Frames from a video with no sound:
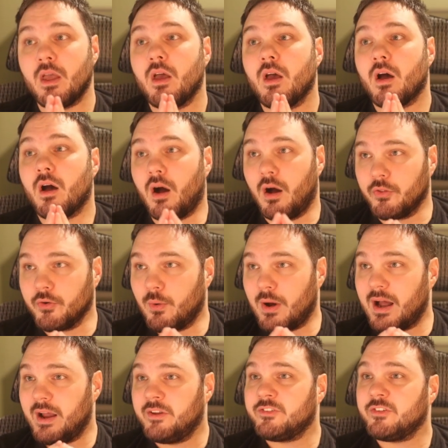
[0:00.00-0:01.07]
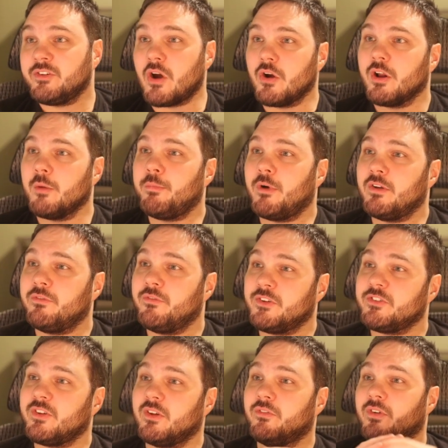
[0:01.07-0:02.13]
Otherwise, Garna, Bloodfist
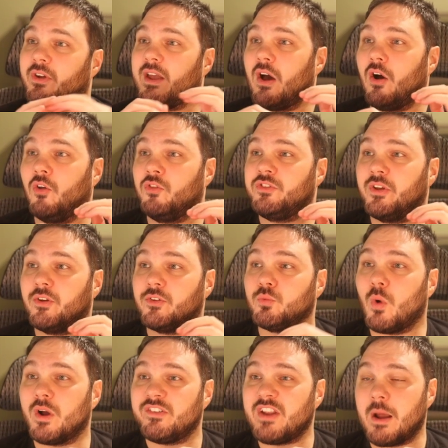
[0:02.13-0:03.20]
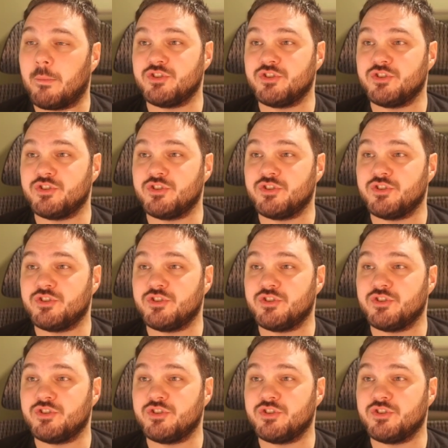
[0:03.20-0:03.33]
of Keld deals 1 damage to